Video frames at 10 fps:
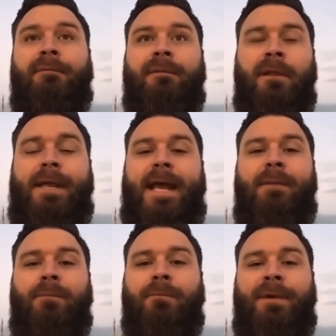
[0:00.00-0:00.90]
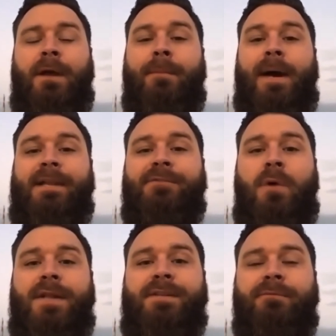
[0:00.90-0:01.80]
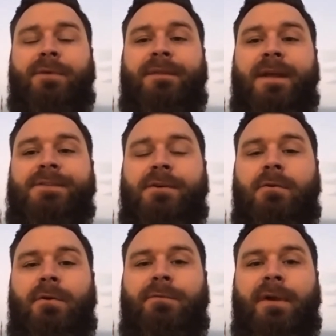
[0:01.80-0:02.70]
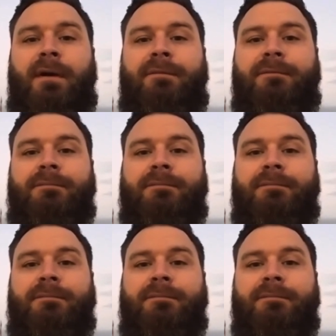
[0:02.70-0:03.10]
Look at him when nobody's watching, when things are going rough,